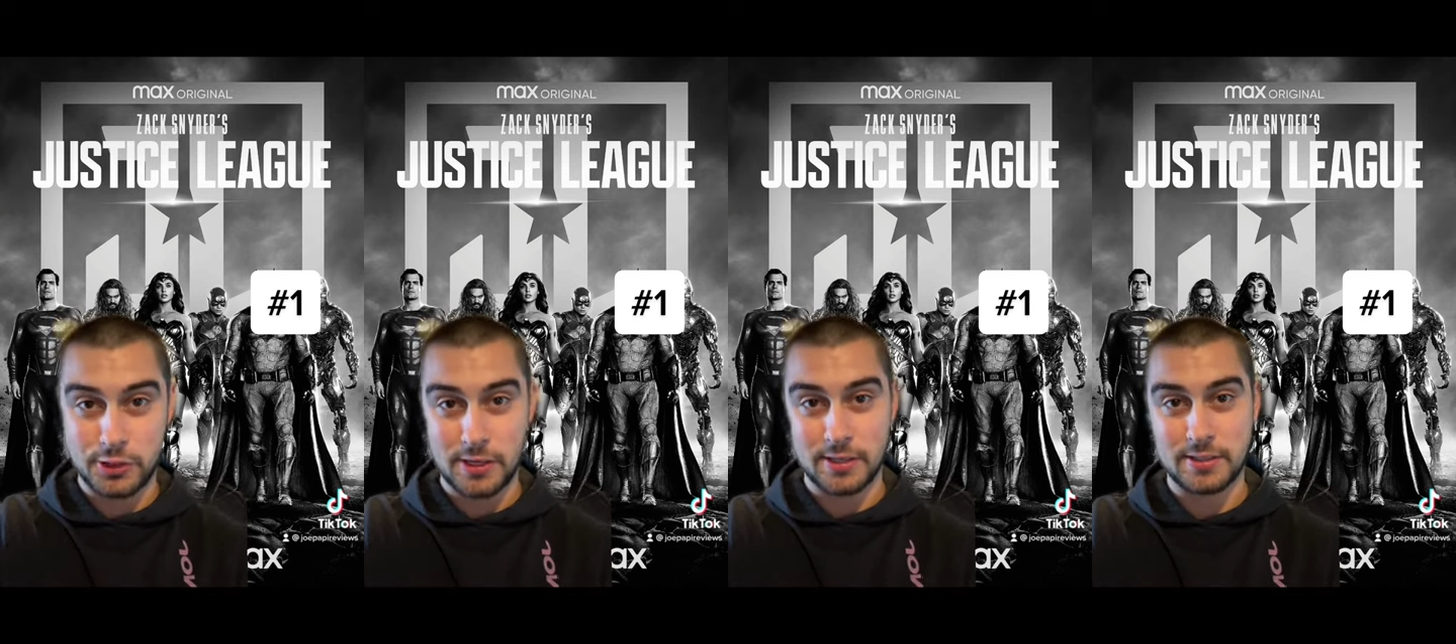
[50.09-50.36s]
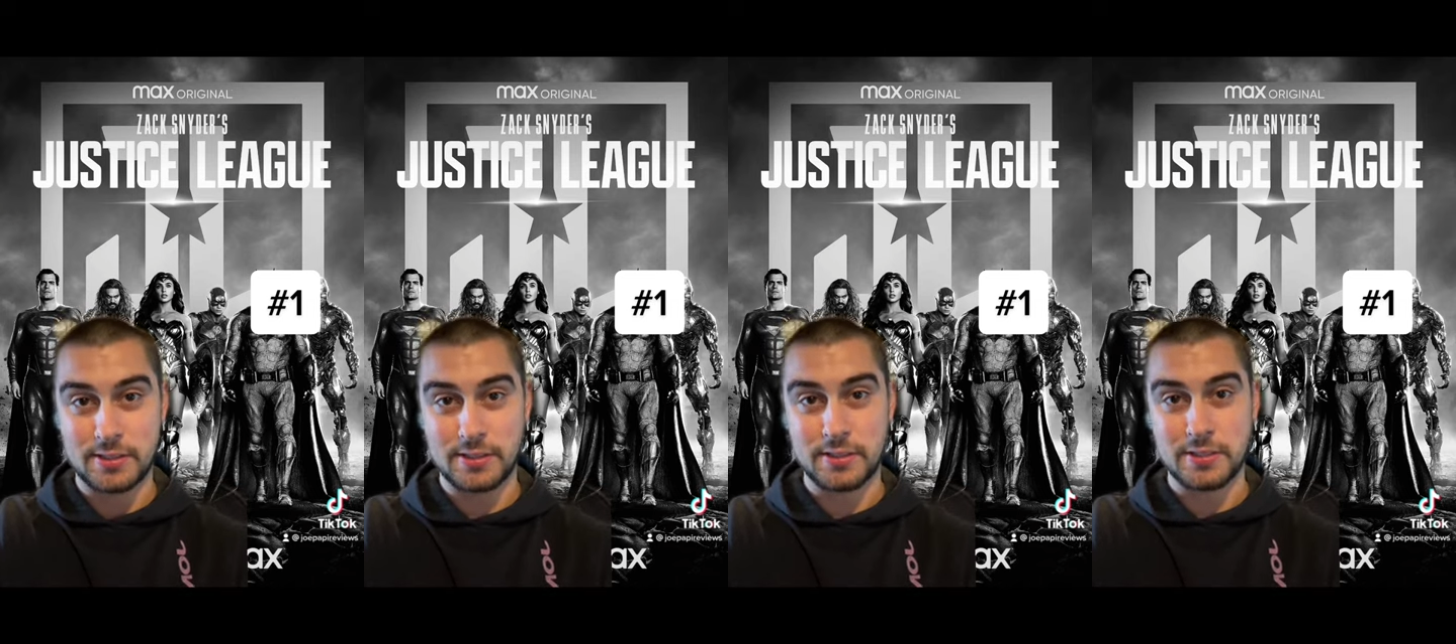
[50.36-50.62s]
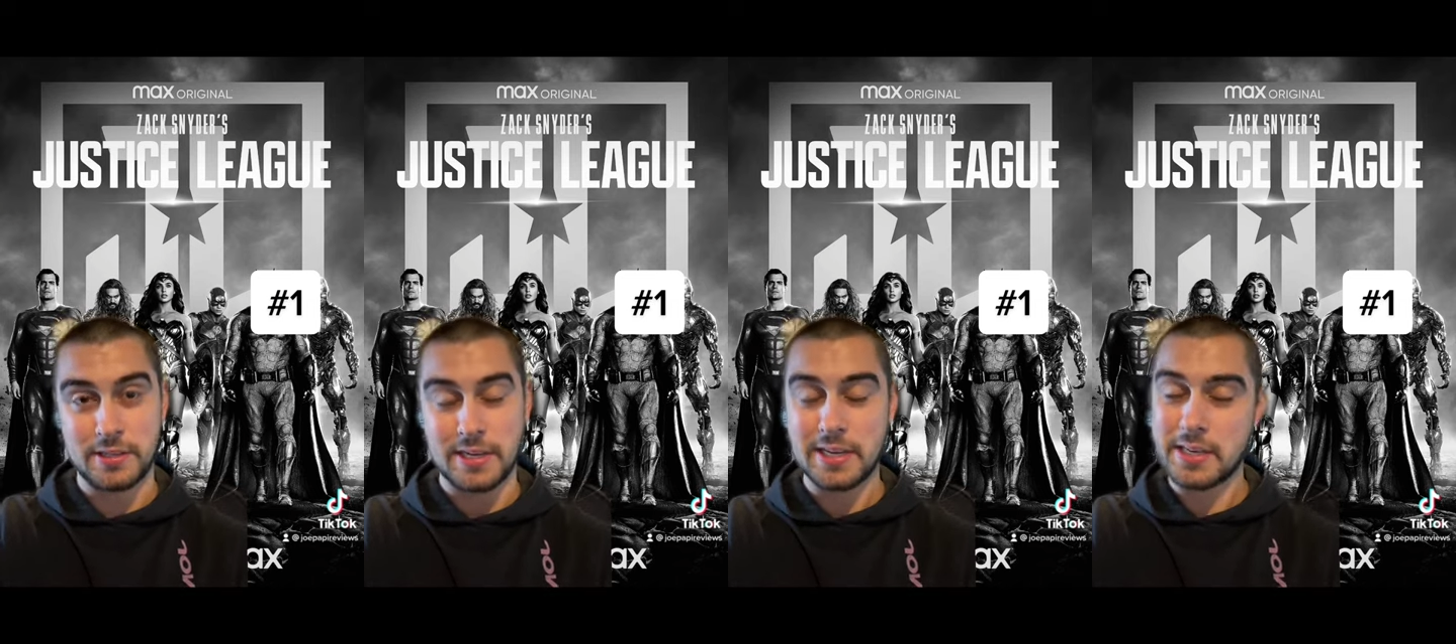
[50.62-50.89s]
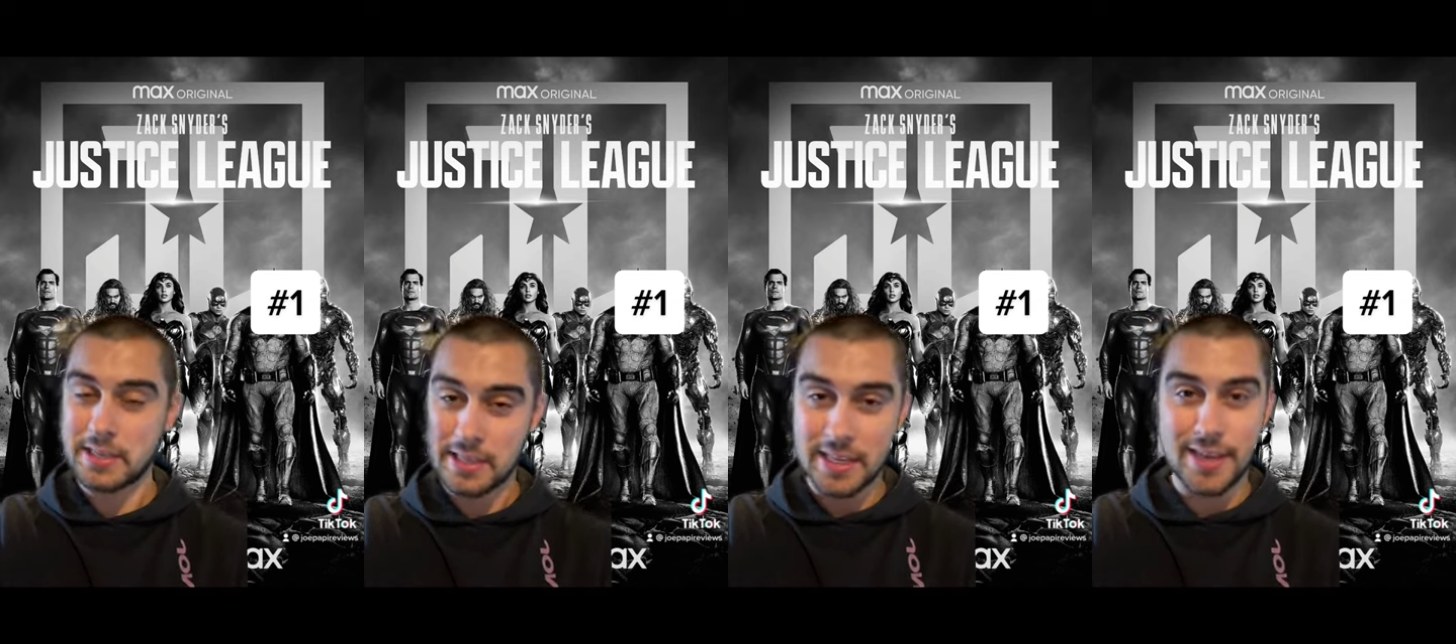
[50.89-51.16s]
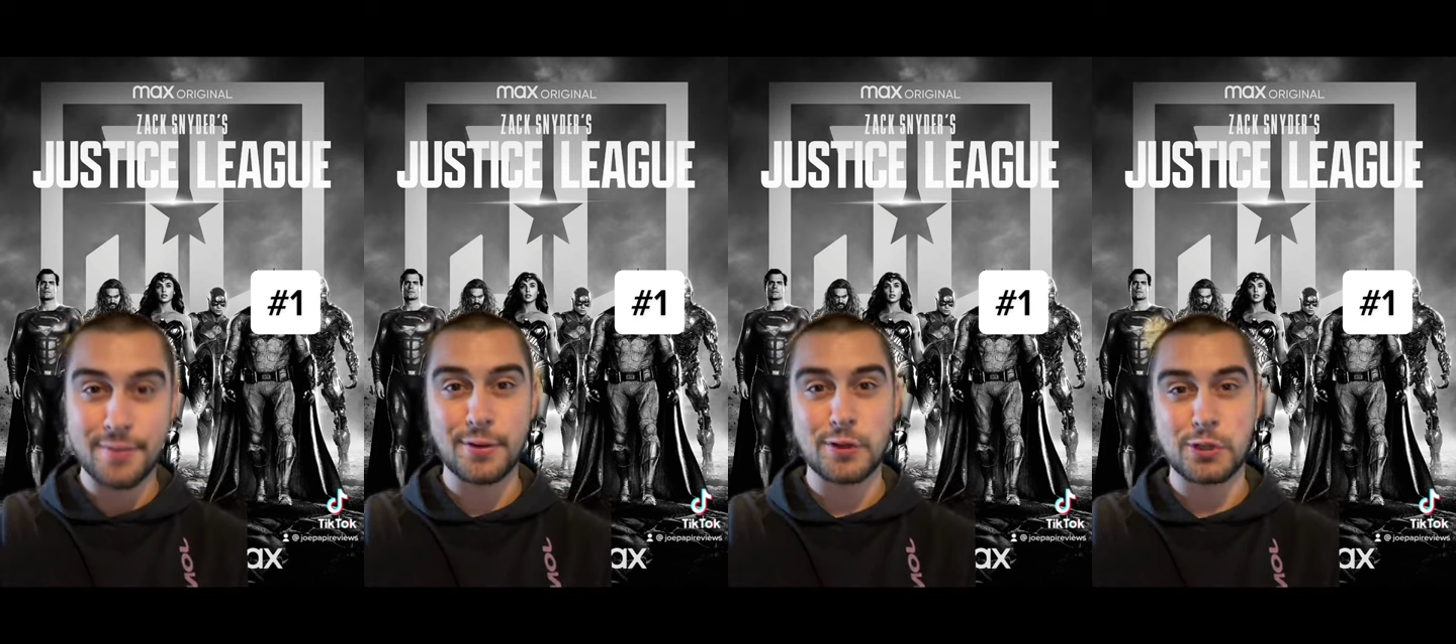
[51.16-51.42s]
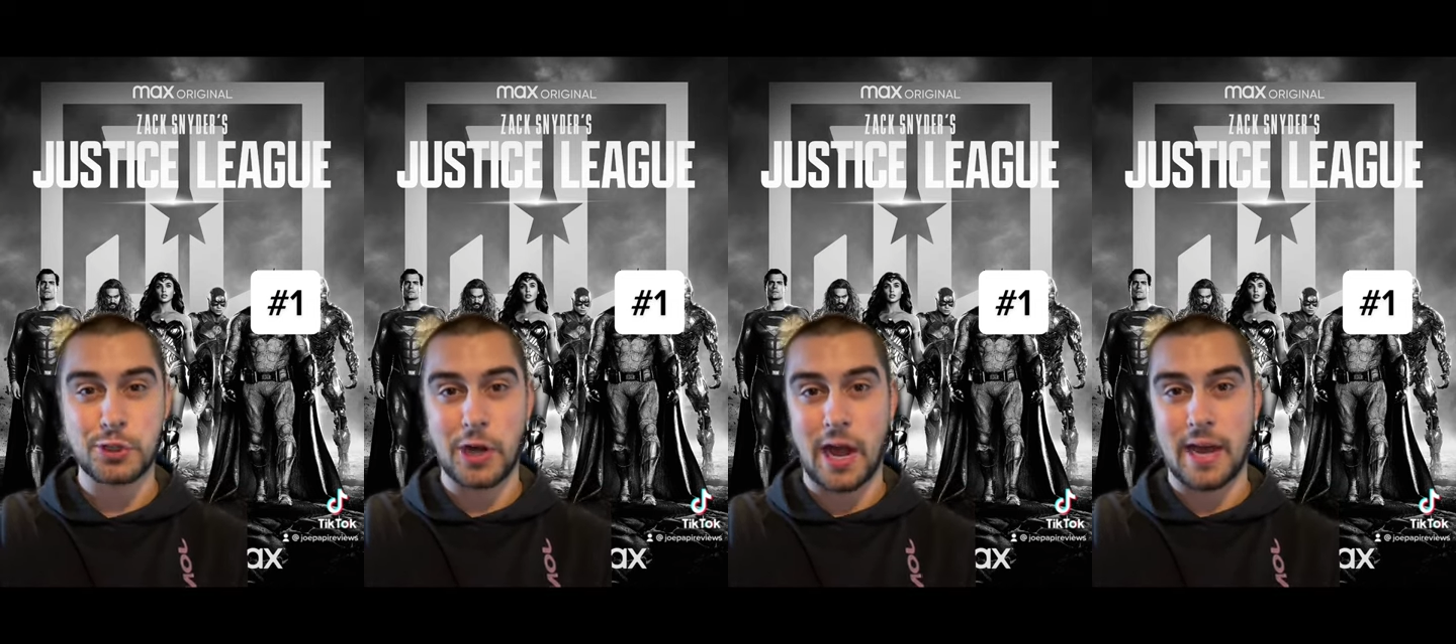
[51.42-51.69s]
Justice League. Give it a
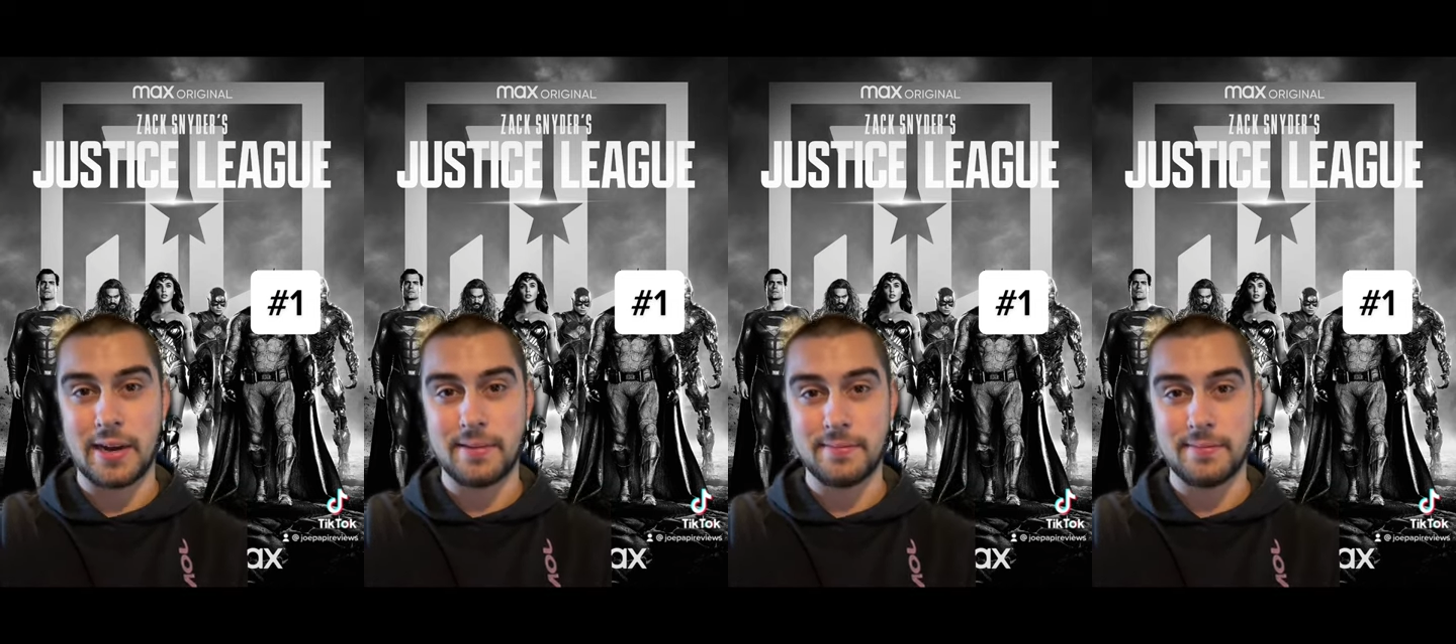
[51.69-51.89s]
shot.